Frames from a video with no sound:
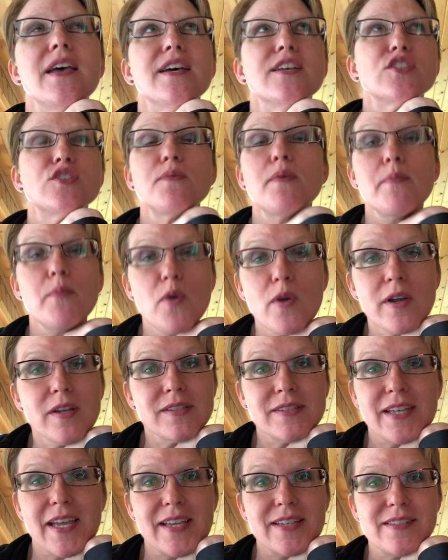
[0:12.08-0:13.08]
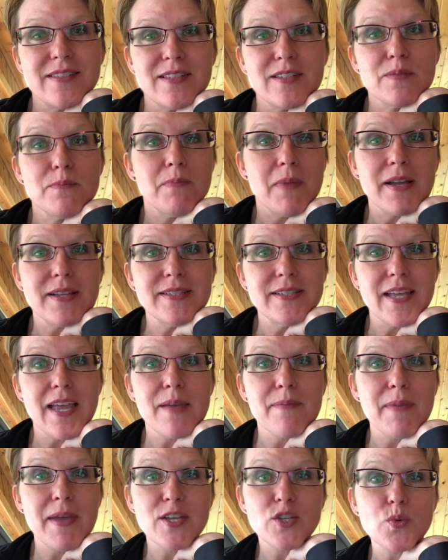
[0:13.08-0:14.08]
So Memorial Day is this
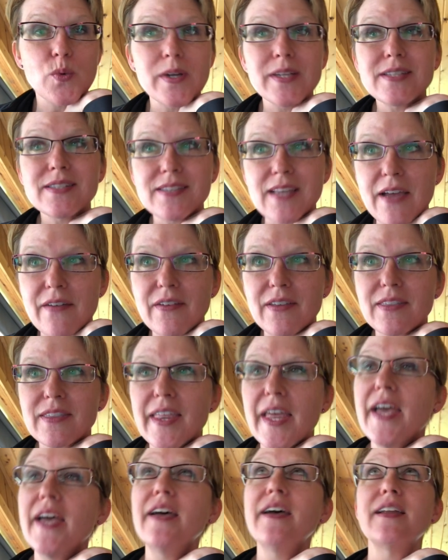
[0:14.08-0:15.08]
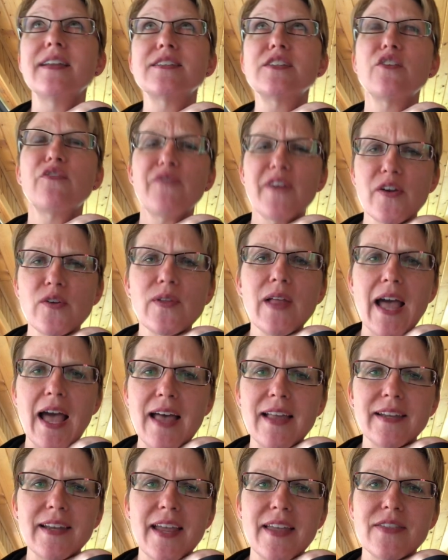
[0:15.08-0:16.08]
Monday, May 27th, and it's a federal
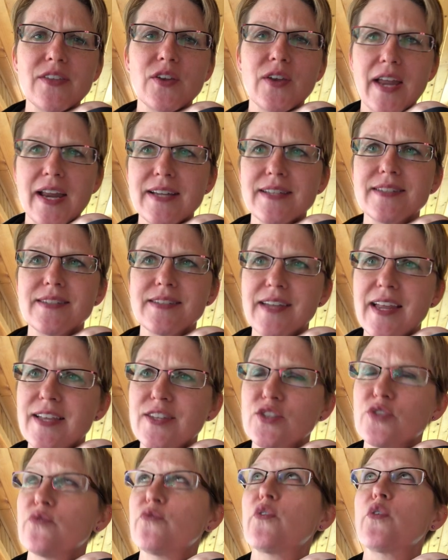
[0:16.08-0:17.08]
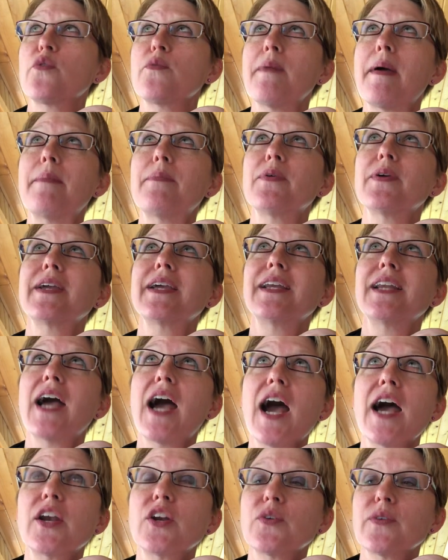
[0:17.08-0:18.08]
holiday in the United States for remembering and
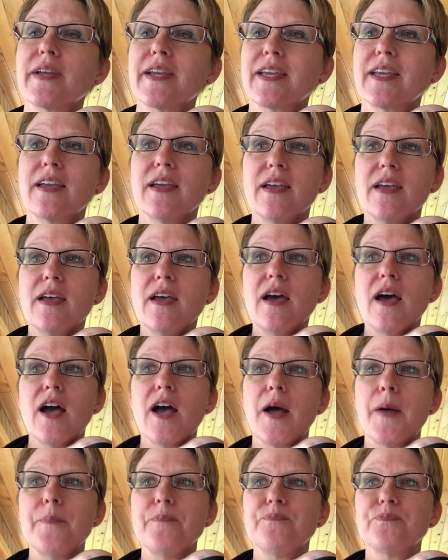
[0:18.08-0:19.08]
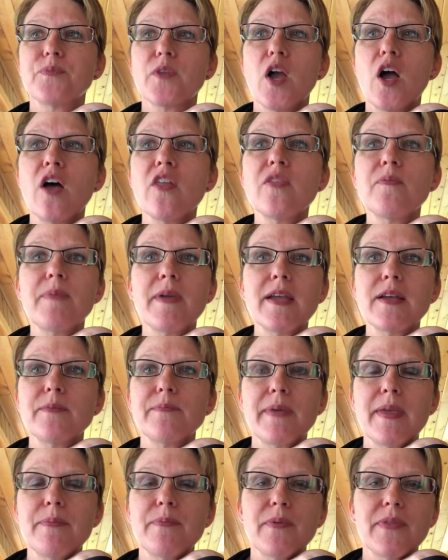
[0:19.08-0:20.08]
honoring all the
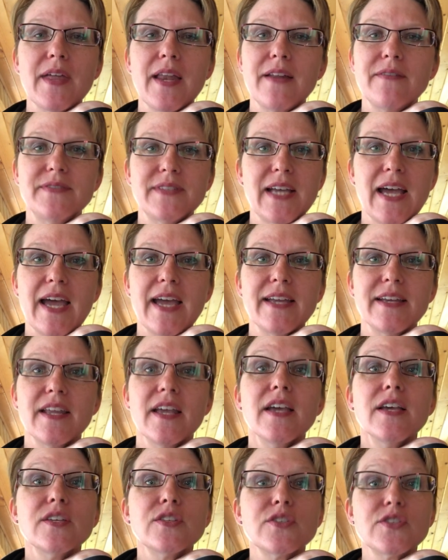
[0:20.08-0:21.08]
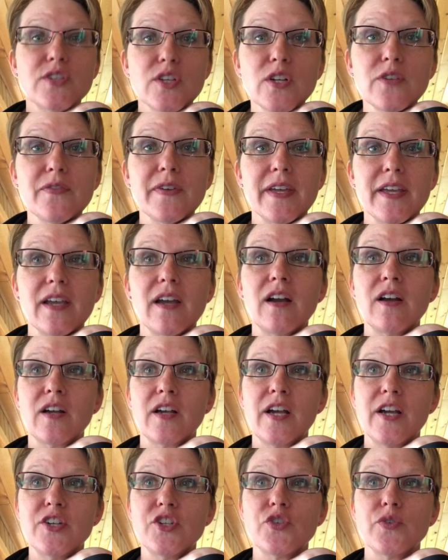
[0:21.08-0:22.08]
people that have died serving our
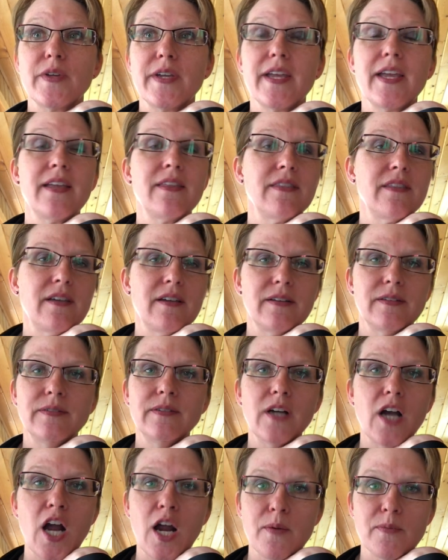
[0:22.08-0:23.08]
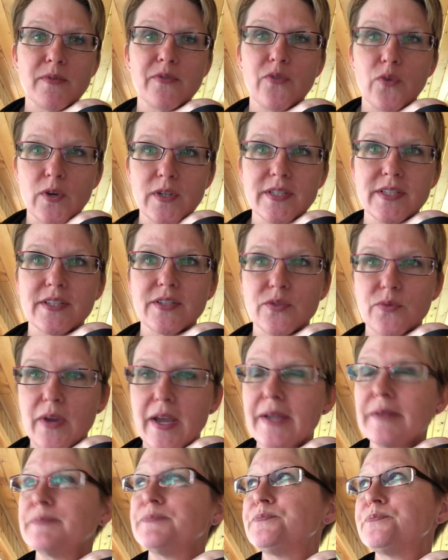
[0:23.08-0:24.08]
country in the armed forces,
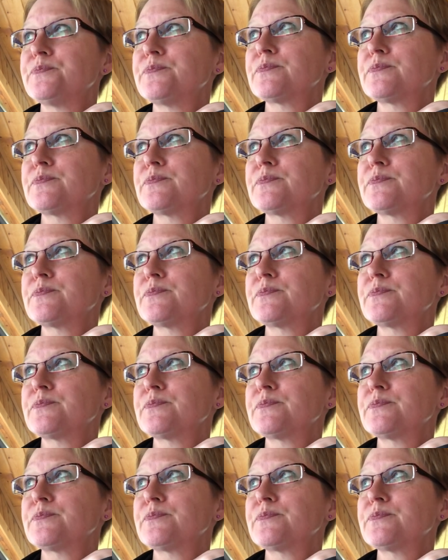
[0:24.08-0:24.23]
right?